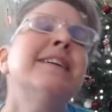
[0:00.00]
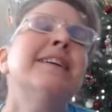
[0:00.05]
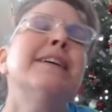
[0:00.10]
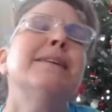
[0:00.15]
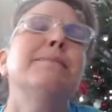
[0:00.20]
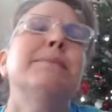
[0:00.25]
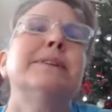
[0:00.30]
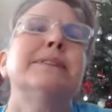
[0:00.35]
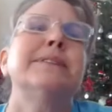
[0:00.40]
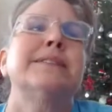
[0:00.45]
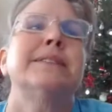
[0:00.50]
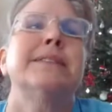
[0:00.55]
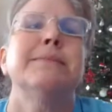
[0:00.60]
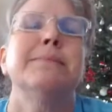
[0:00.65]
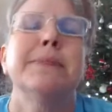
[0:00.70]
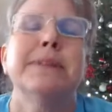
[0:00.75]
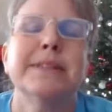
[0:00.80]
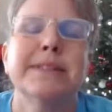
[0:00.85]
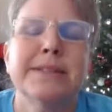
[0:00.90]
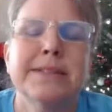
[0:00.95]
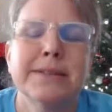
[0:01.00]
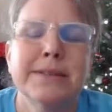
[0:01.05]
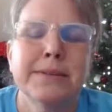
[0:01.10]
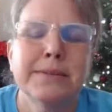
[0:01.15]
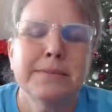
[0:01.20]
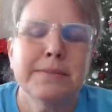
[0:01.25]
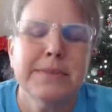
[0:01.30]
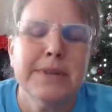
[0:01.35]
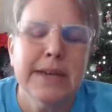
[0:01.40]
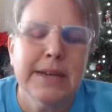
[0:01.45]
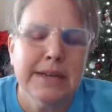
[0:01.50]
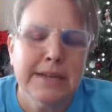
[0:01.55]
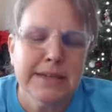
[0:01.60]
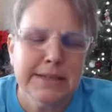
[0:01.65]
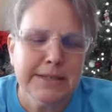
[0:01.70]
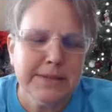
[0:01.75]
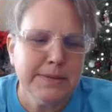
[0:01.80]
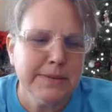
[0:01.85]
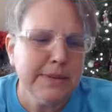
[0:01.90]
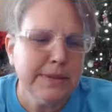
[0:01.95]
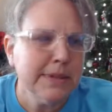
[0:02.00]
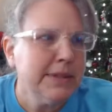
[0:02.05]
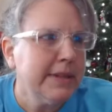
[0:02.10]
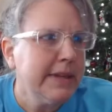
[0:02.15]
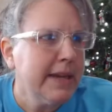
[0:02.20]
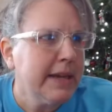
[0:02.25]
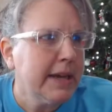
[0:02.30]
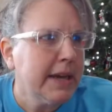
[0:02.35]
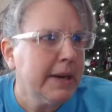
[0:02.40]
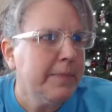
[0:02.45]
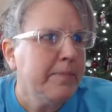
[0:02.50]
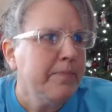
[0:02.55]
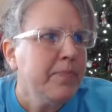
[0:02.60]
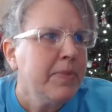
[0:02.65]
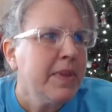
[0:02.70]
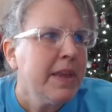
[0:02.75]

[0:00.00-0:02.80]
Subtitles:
And my stomach's kind of doing a little hiccup.